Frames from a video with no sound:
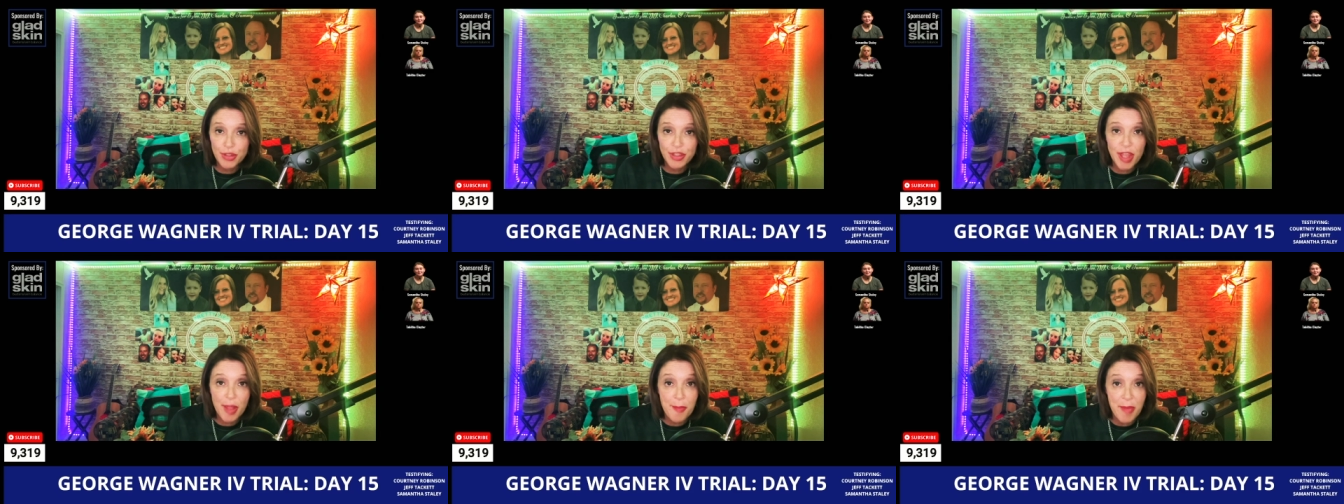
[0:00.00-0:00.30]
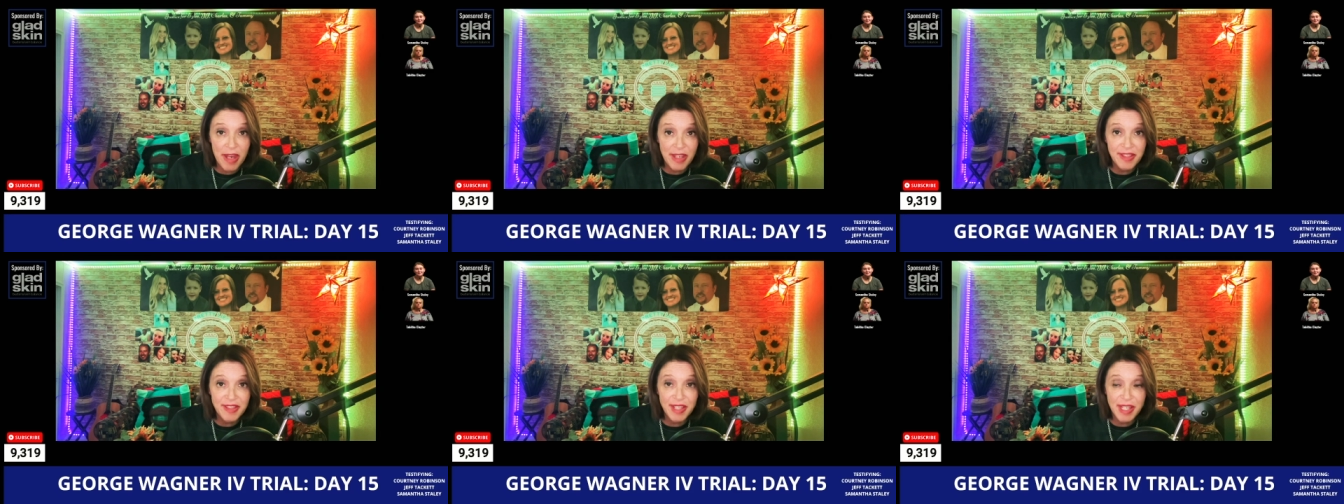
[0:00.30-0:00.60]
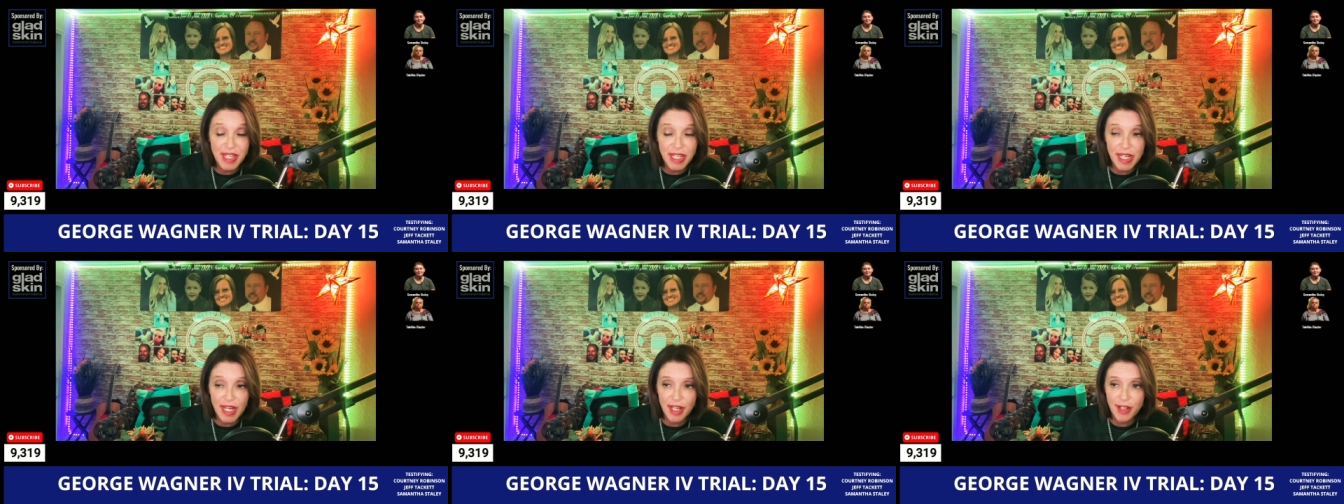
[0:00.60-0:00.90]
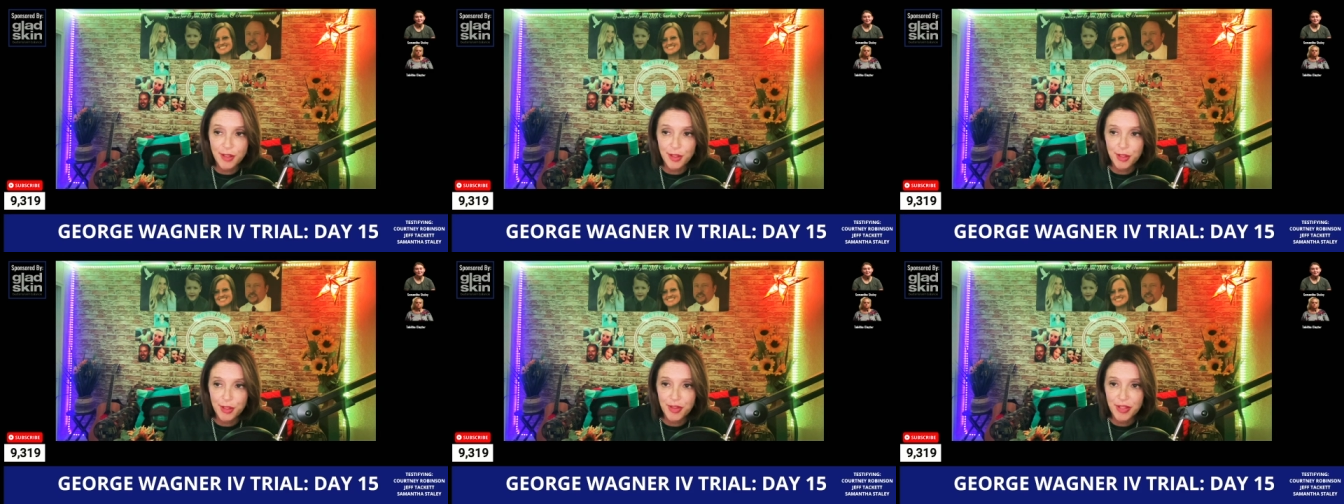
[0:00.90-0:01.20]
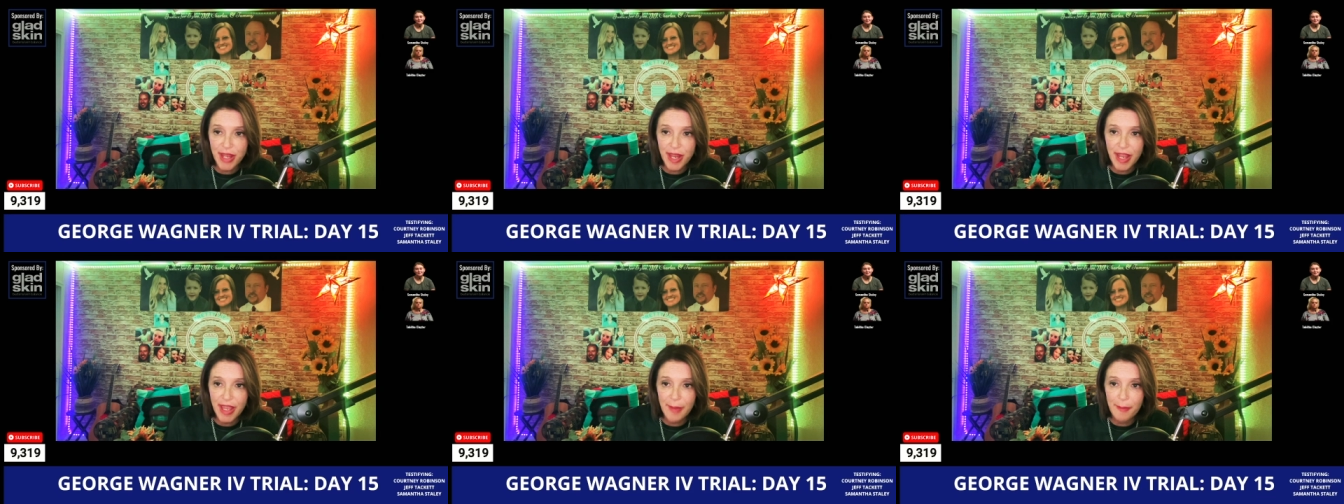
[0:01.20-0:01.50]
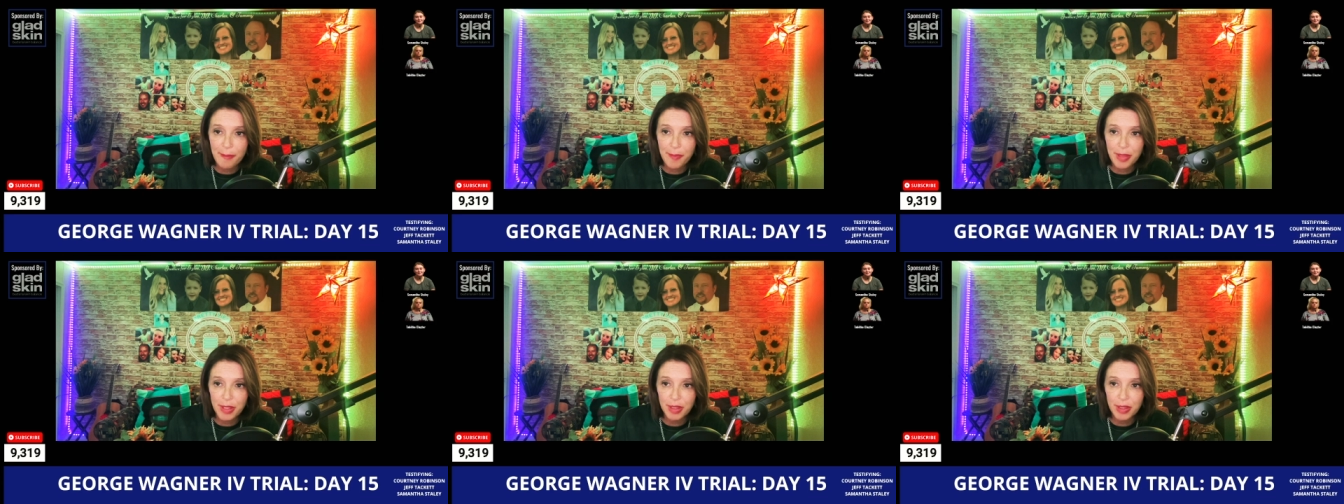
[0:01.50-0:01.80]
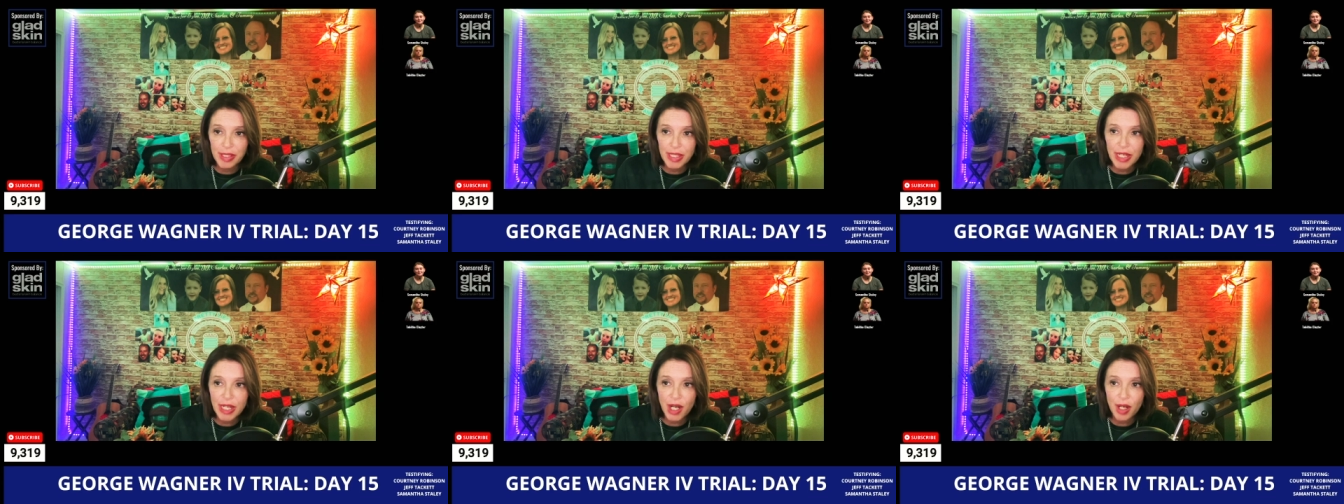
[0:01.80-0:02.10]
They met as teenagers, and
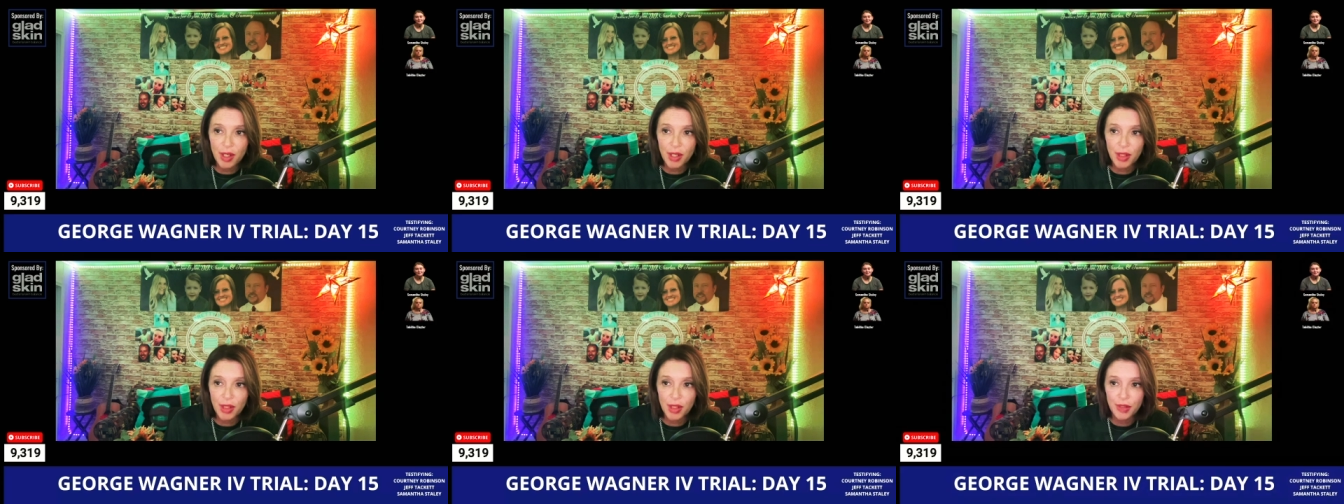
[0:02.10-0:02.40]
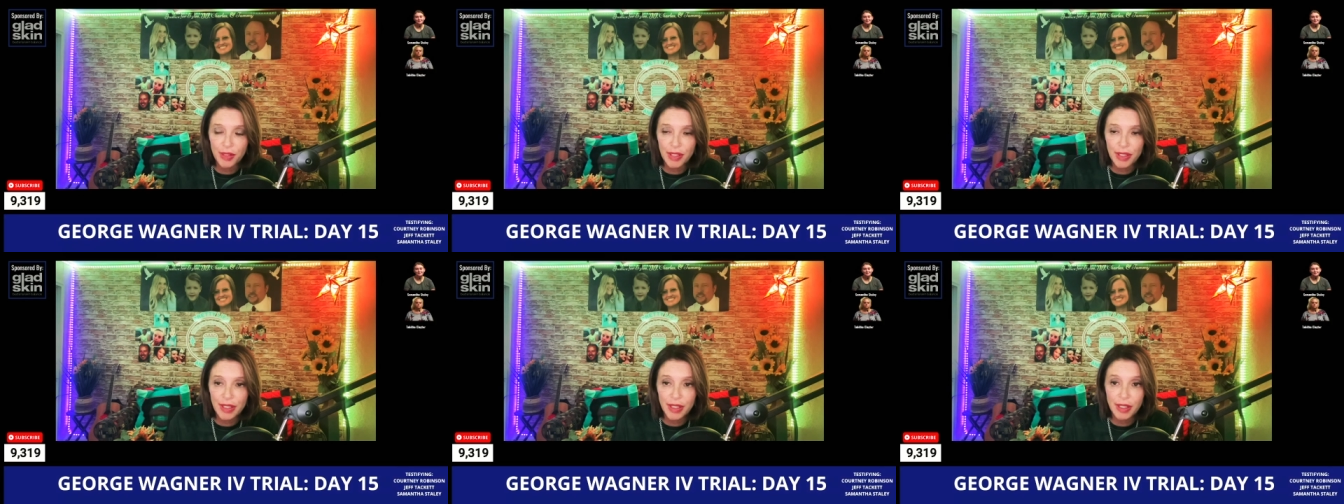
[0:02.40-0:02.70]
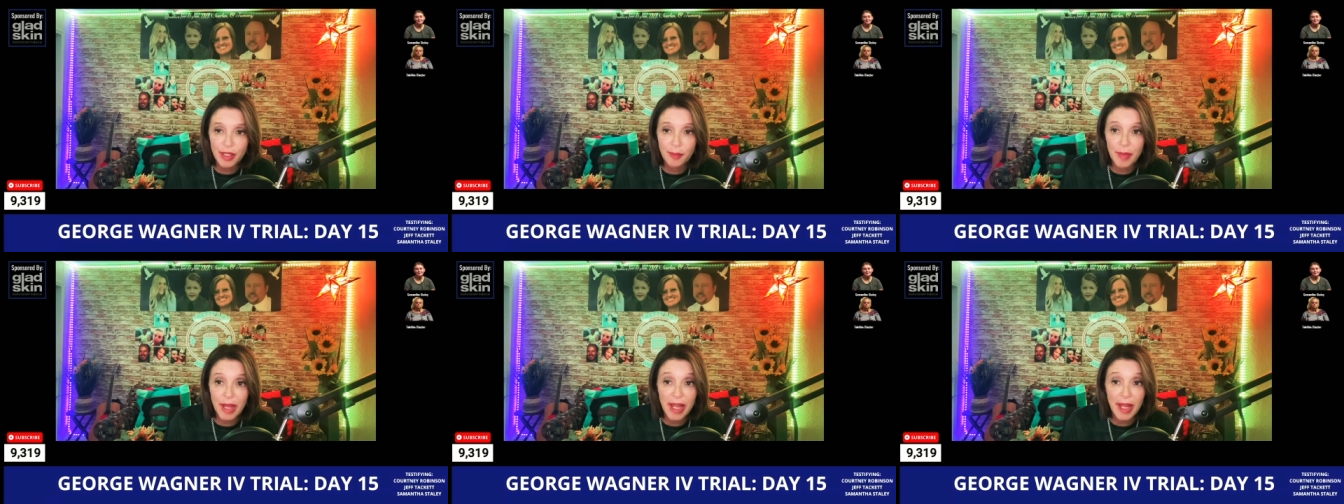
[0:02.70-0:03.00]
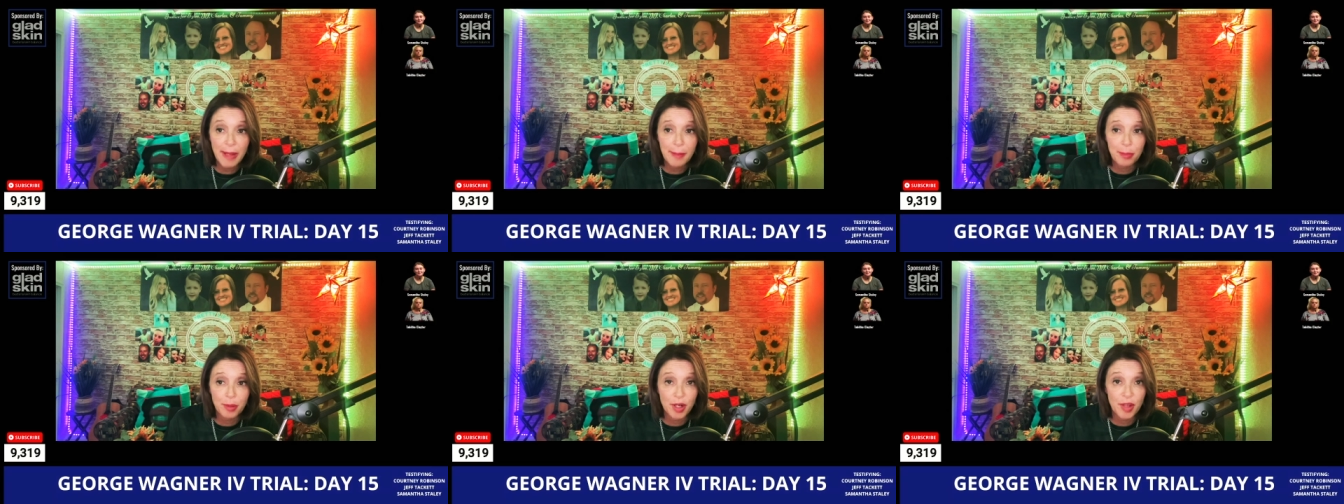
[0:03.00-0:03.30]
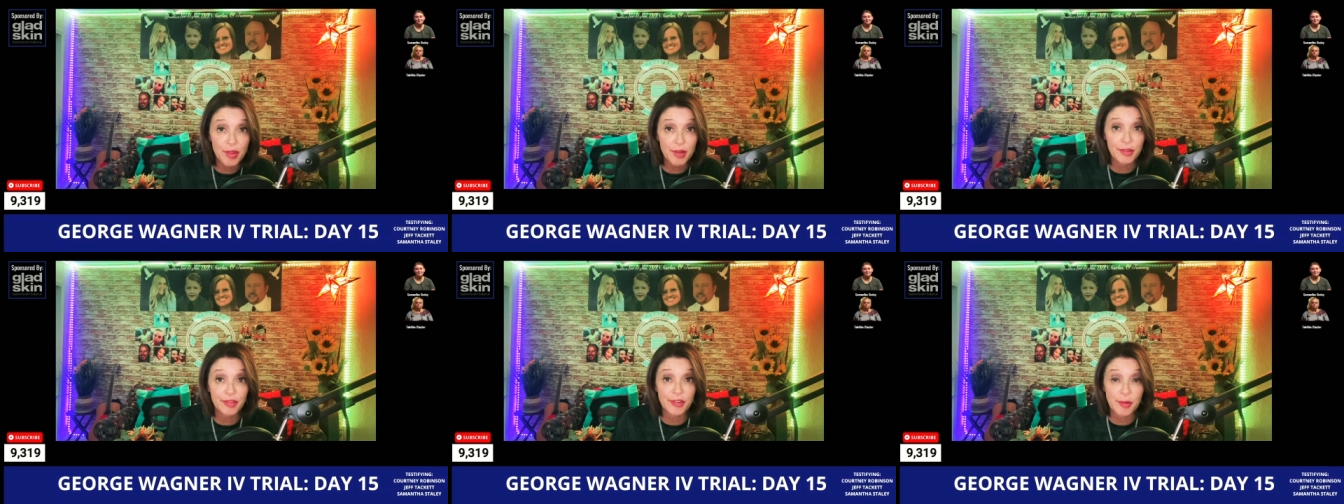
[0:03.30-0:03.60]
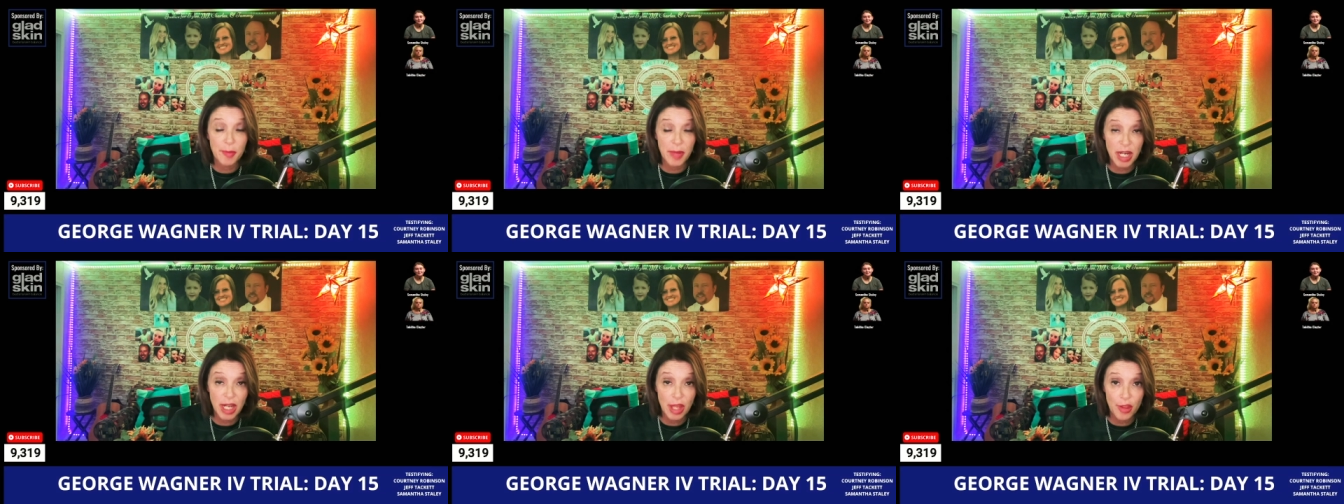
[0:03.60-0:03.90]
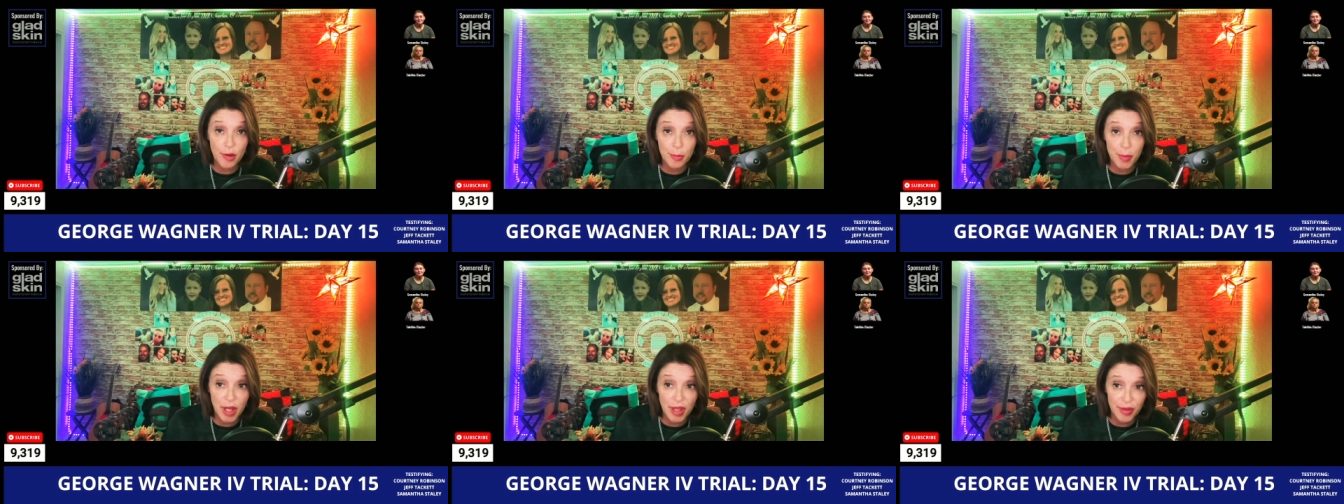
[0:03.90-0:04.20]
Billy called him a brother from
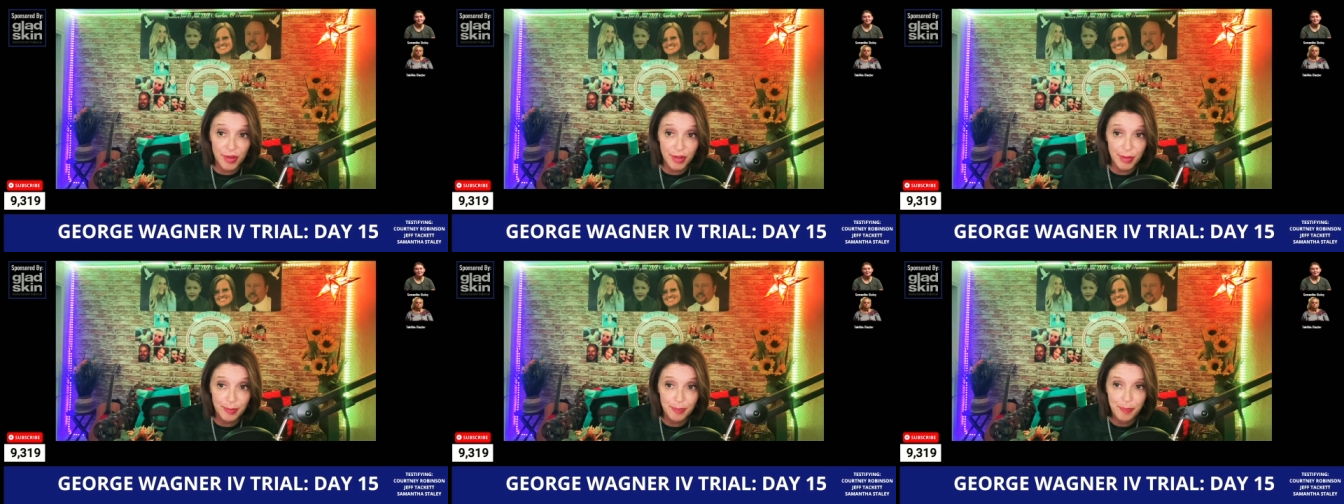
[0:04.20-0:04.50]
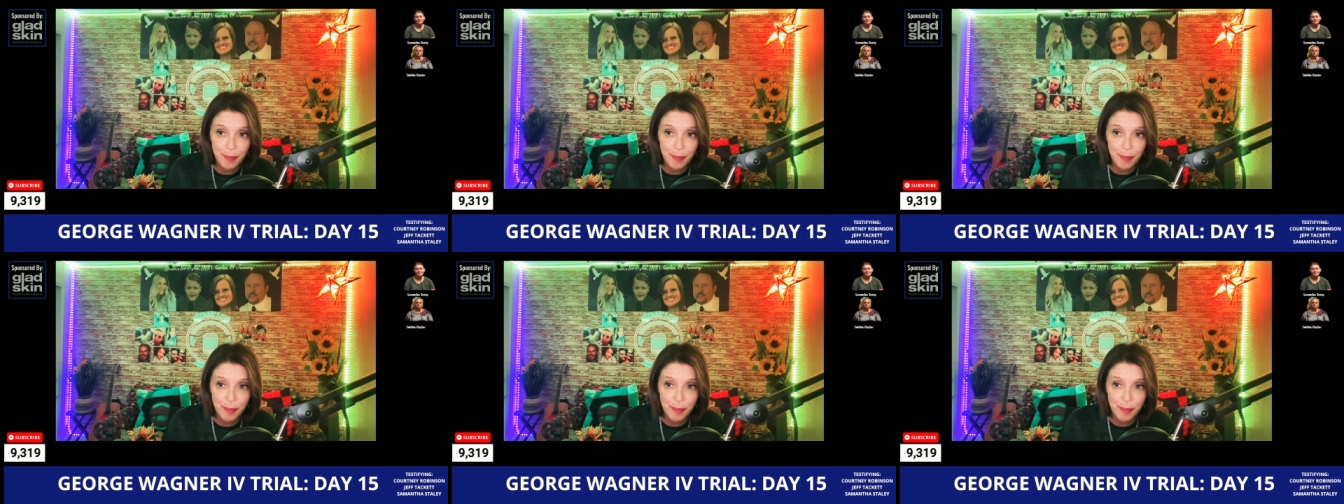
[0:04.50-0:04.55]
another mother.